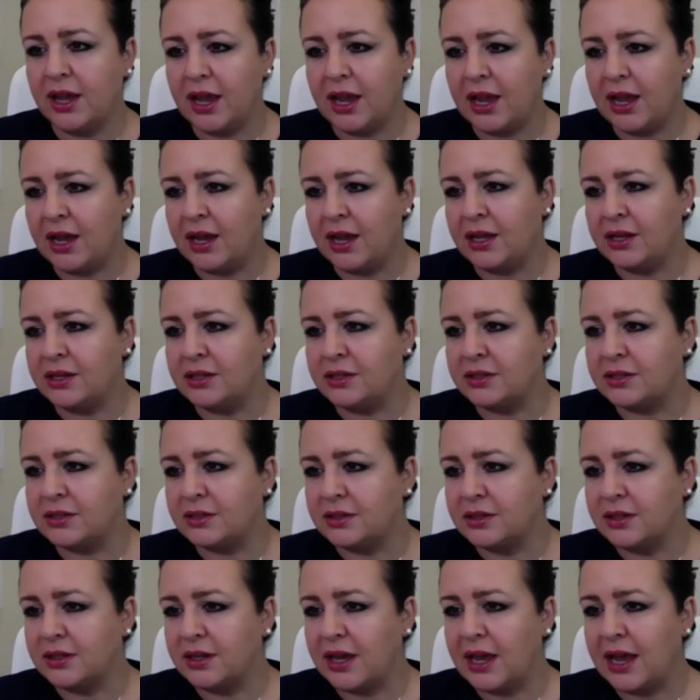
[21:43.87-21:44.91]
and
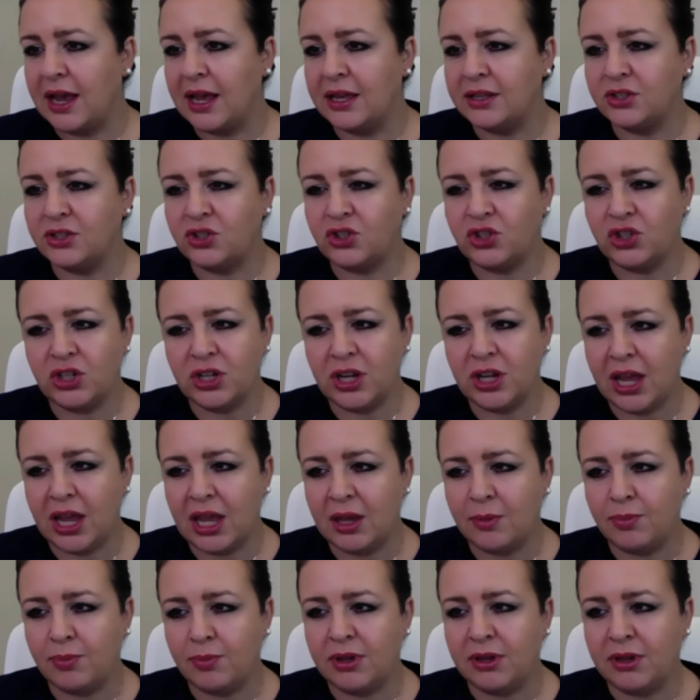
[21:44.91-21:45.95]

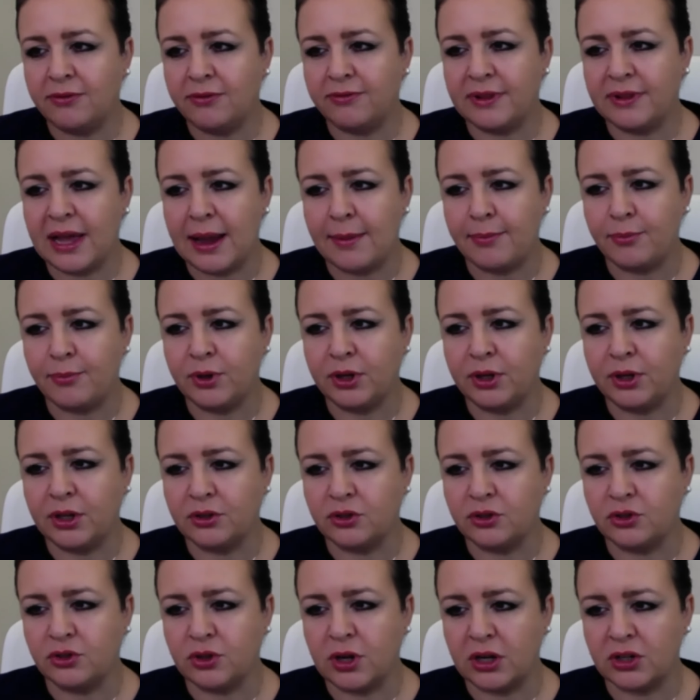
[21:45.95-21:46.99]
SGAP flap
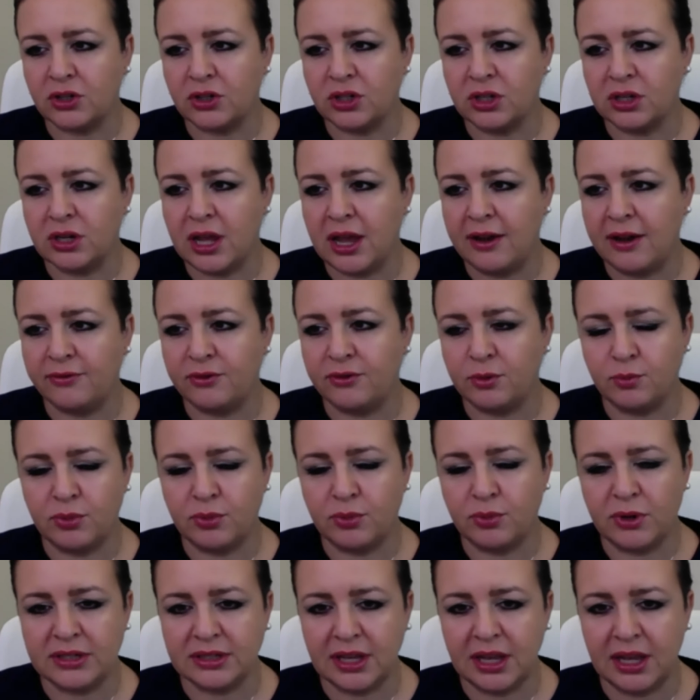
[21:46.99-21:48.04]
reconstruction after
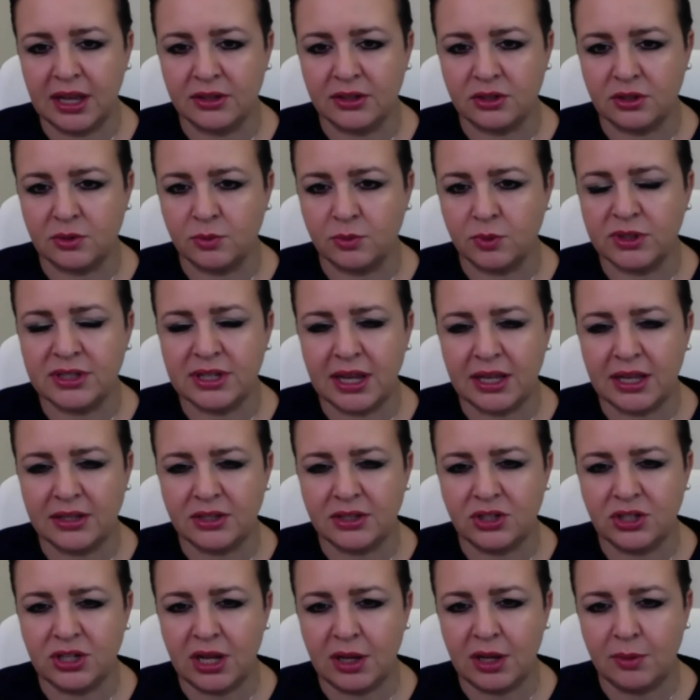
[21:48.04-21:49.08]
breast cancer. What's
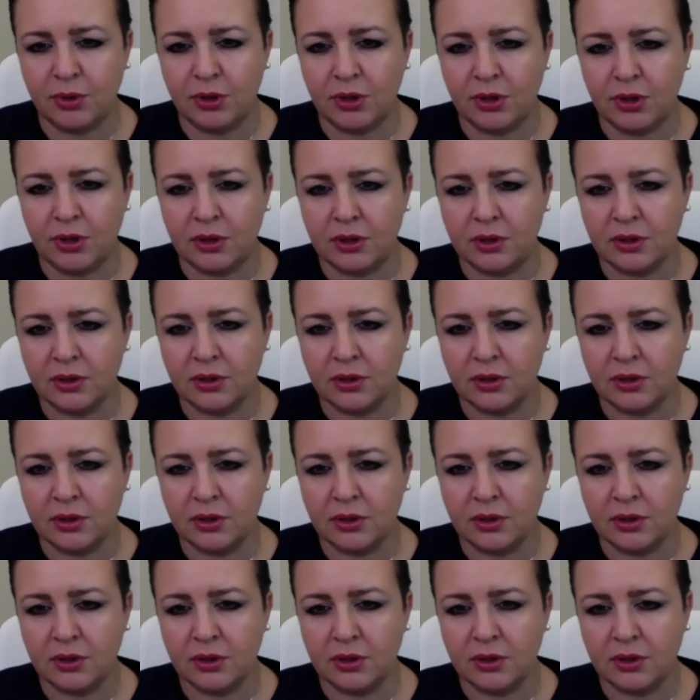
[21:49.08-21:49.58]
SGAP?